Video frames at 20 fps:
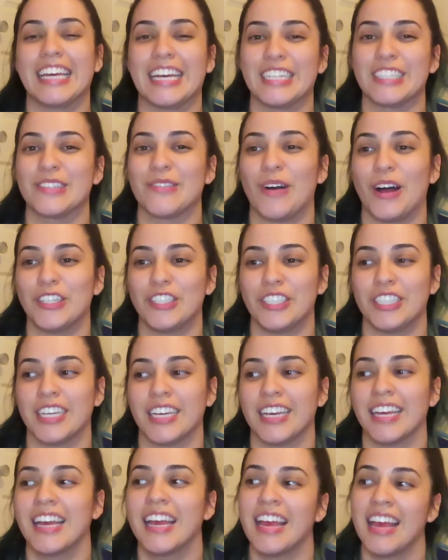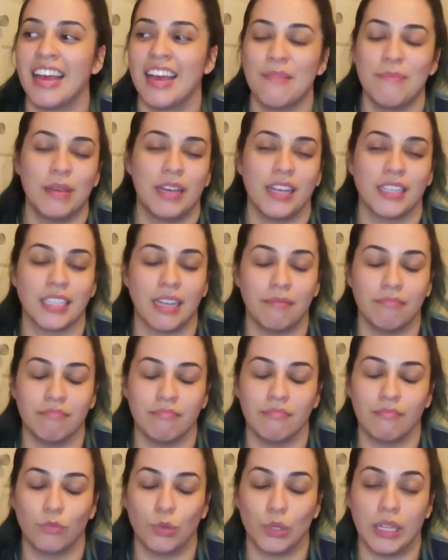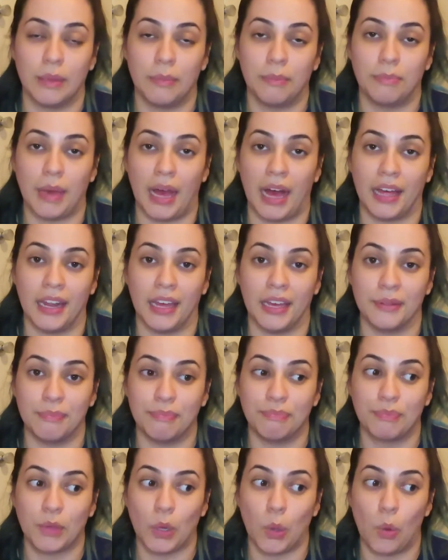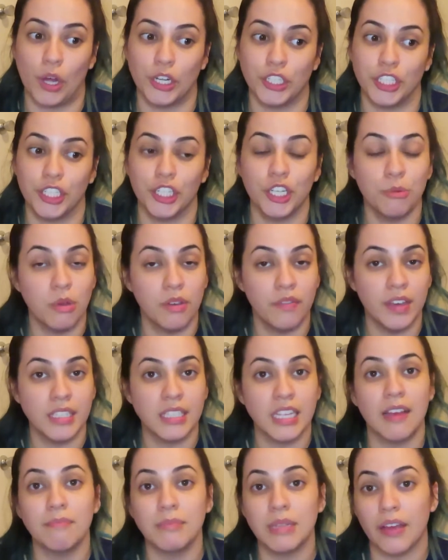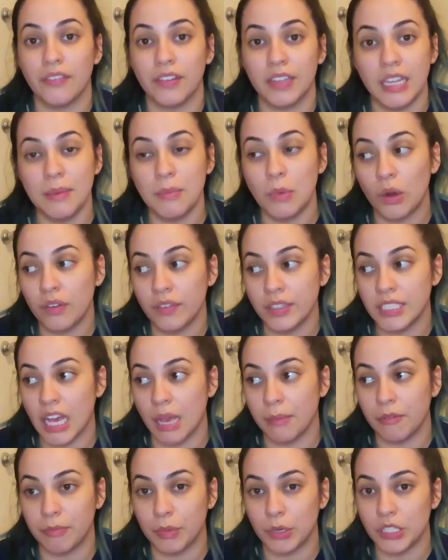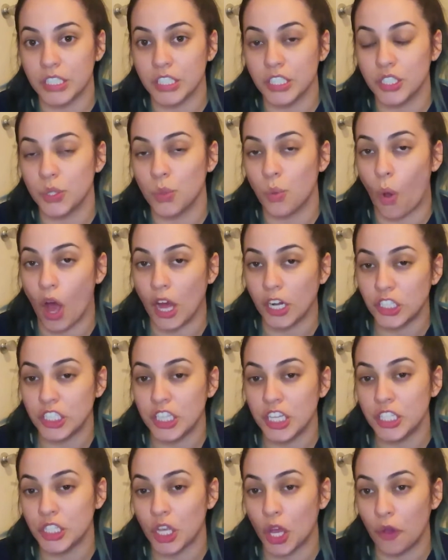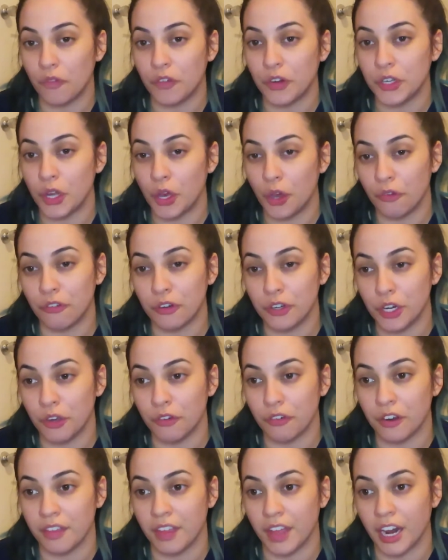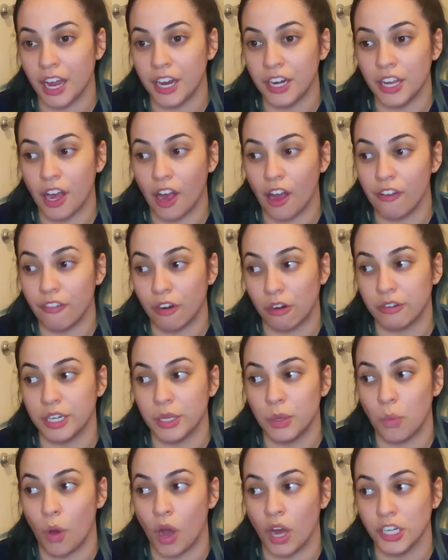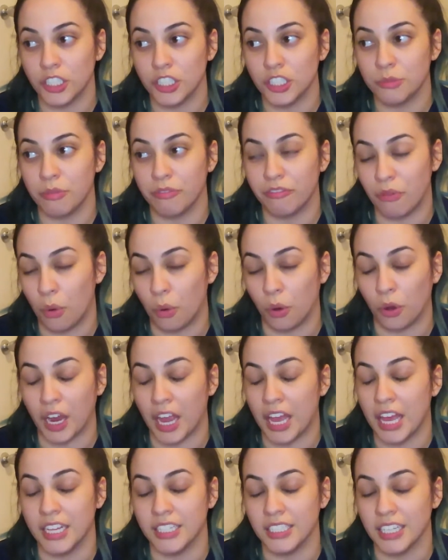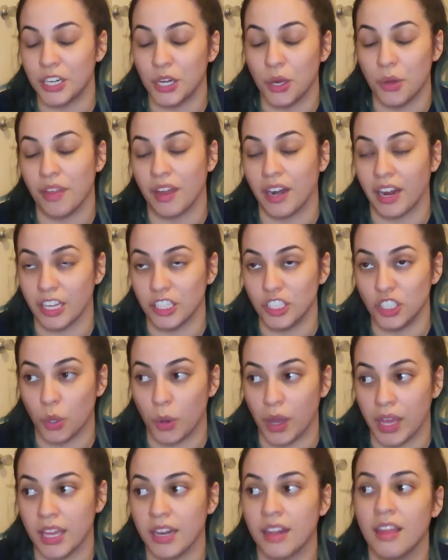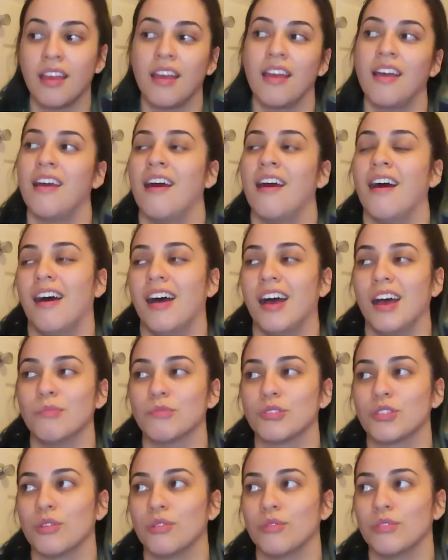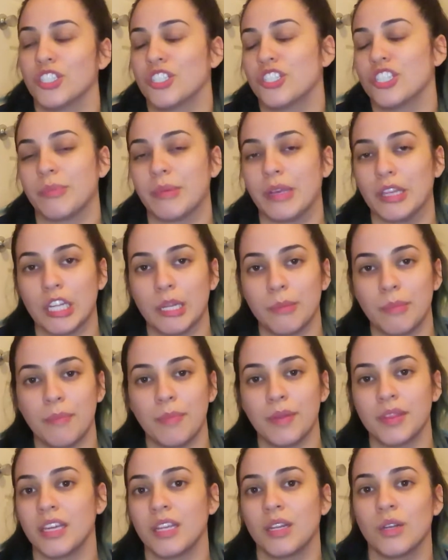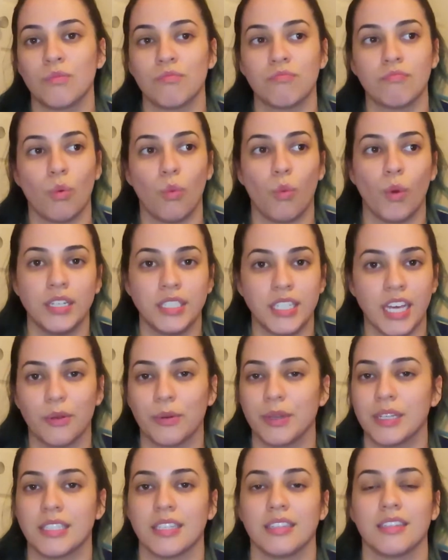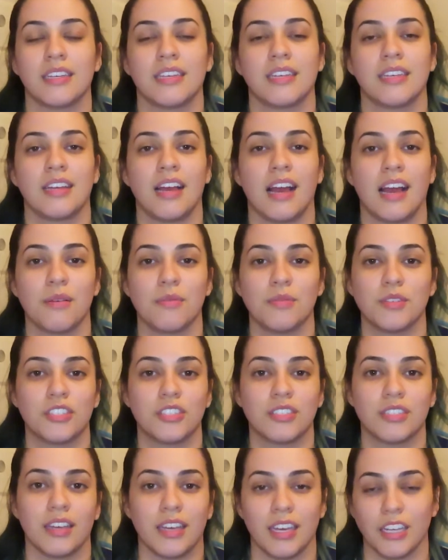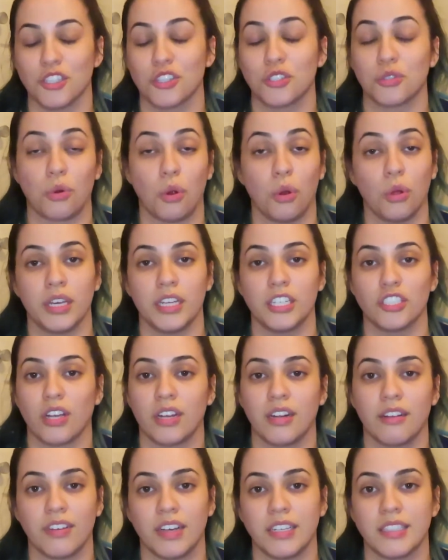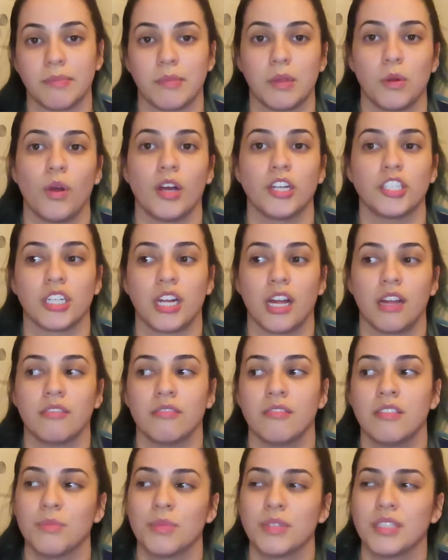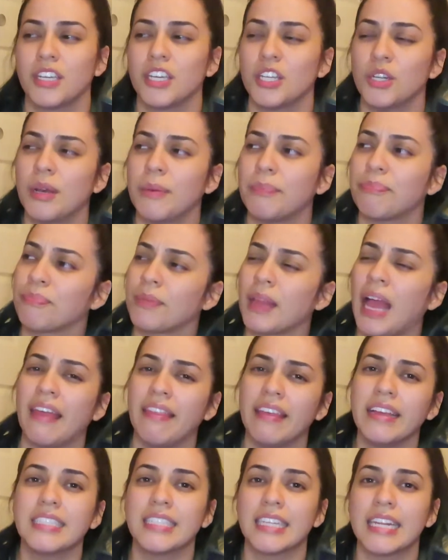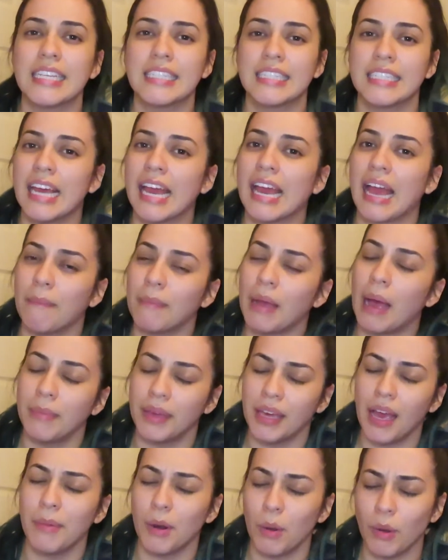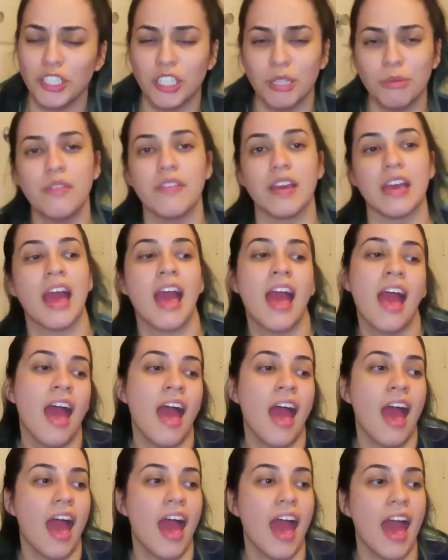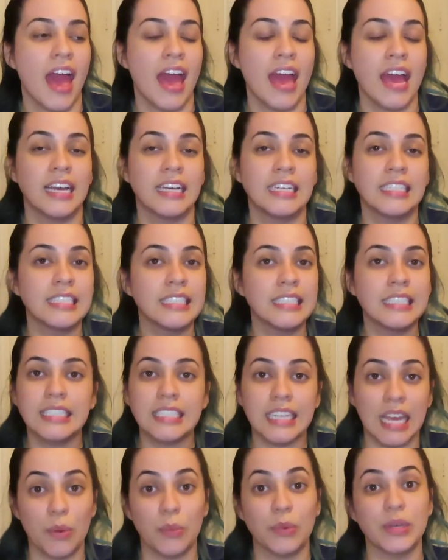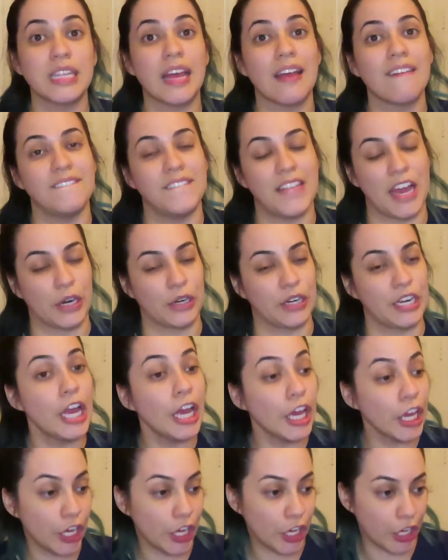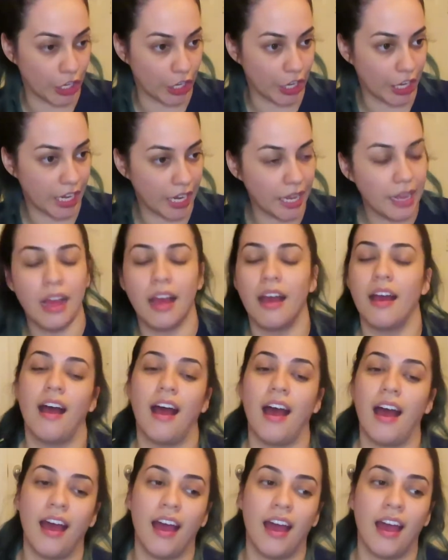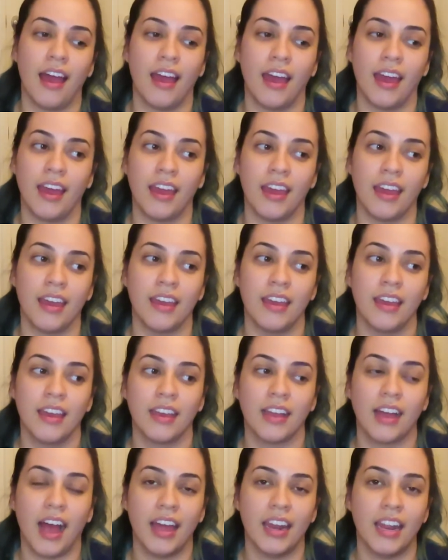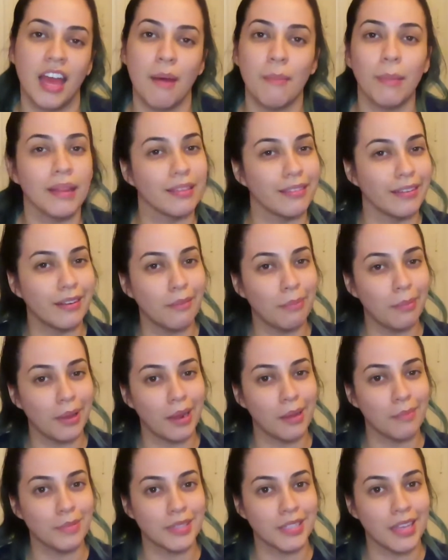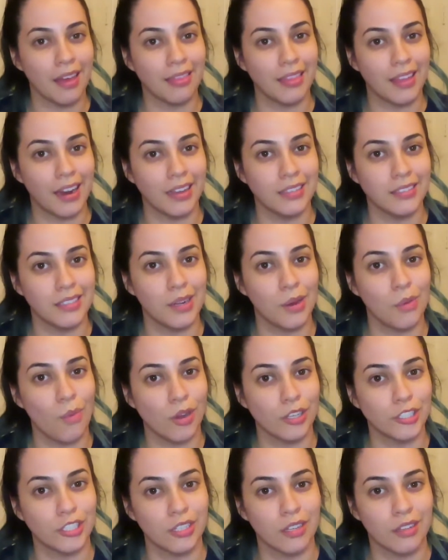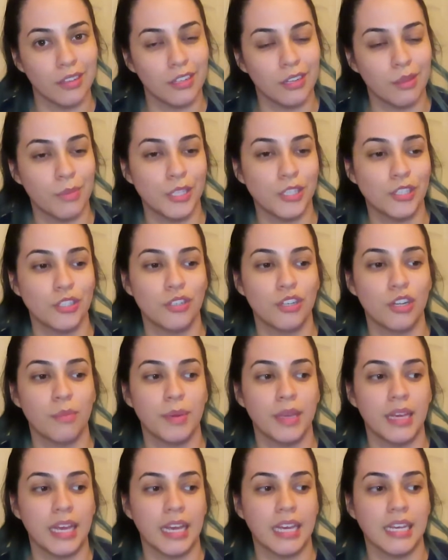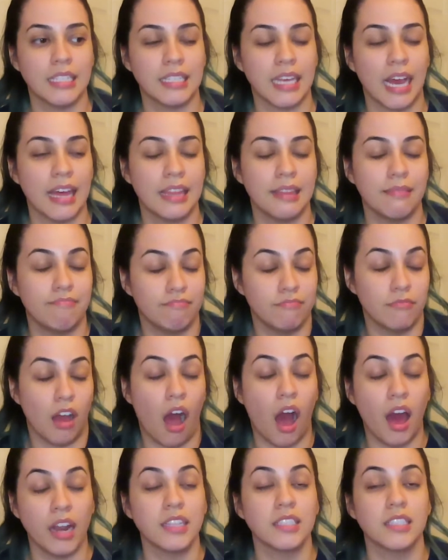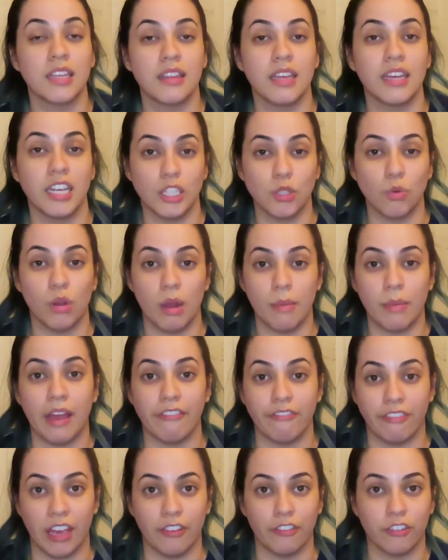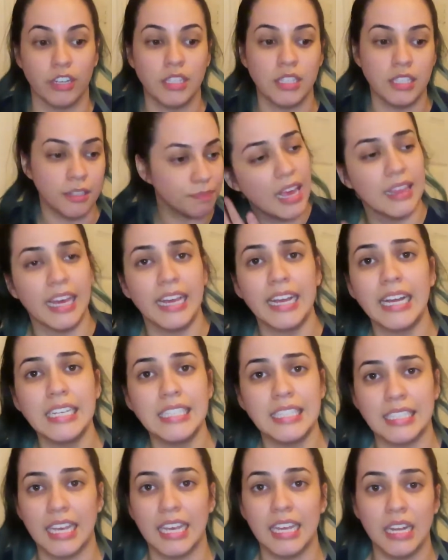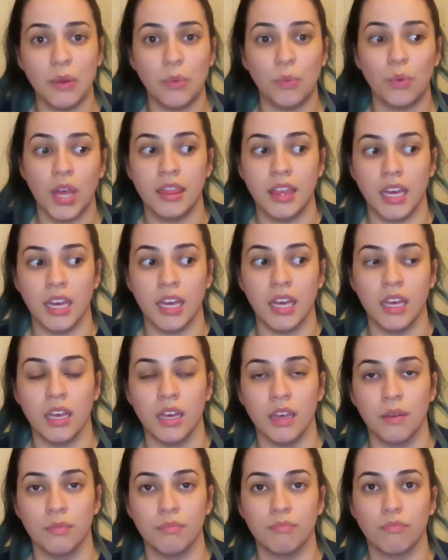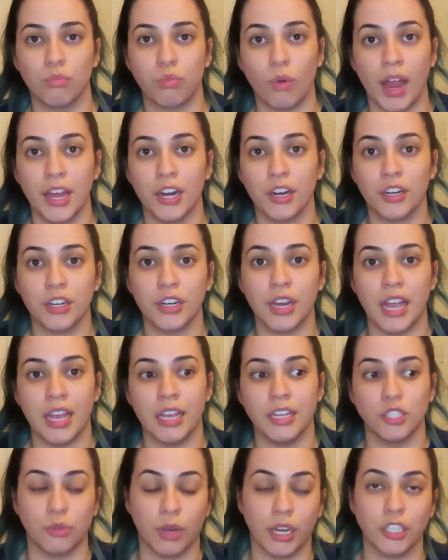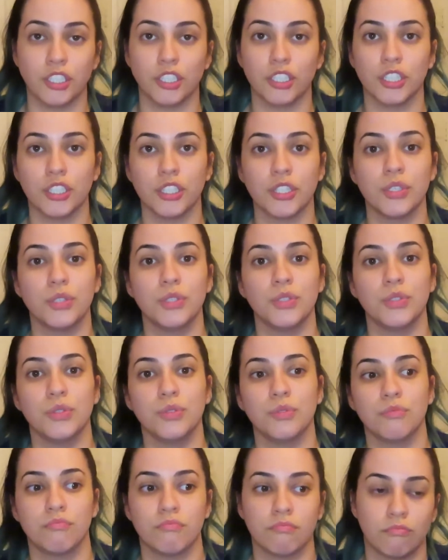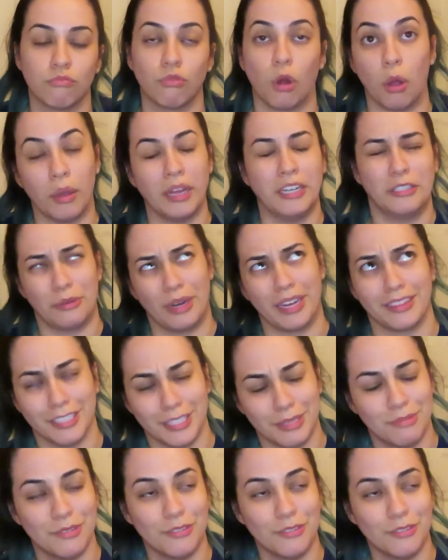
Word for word: get to watching it because I'm really bad at watching new movies. I'm definitely more of a type of person to watch things over and over and over that I have already watched before and I know that I enjoy it. Um, so it just took me a little bit, but then one day recently I was just, again scrolling trying to find something to watch and I was like, you know what, I think today's the day. I'm, I'm, I'm gonna watch the movie. And it was very good. I kind of am a little bit upset that I didn't watch it a little bit sooner because I honestly think it's one of my favorites. Like I said, it, the writer and director who wrote and direct this,